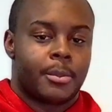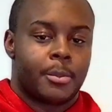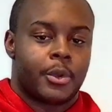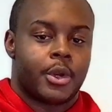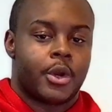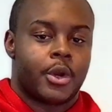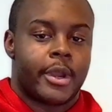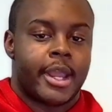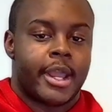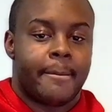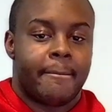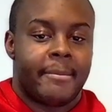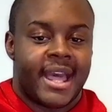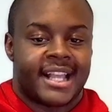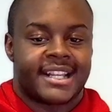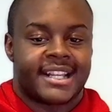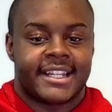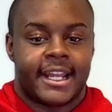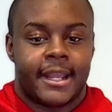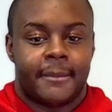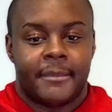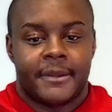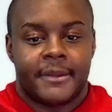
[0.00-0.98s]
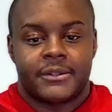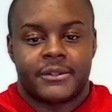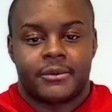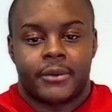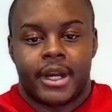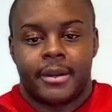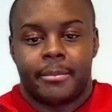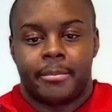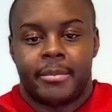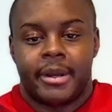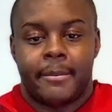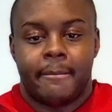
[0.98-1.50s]
Impact statements,
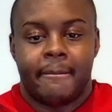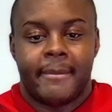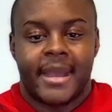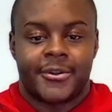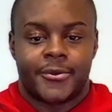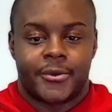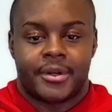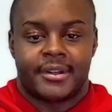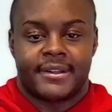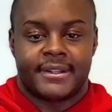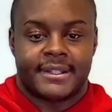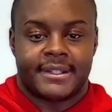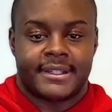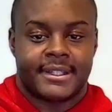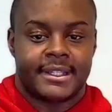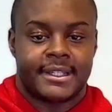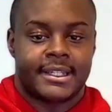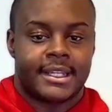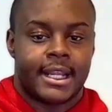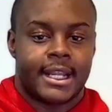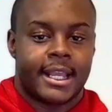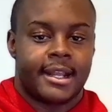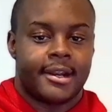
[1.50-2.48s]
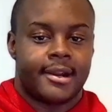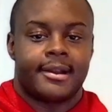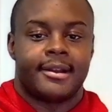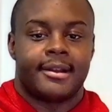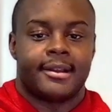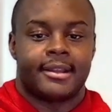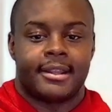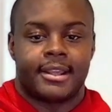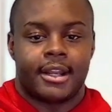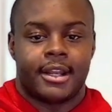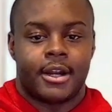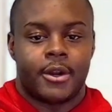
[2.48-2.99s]
right? Put metrics and
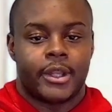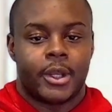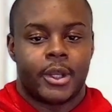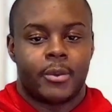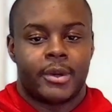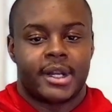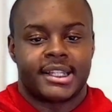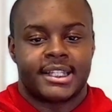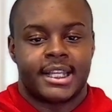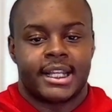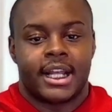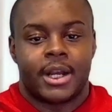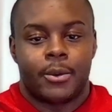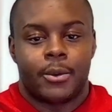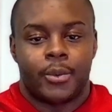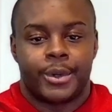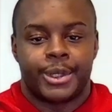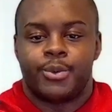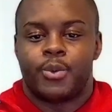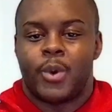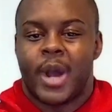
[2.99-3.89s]
data. They want to see that.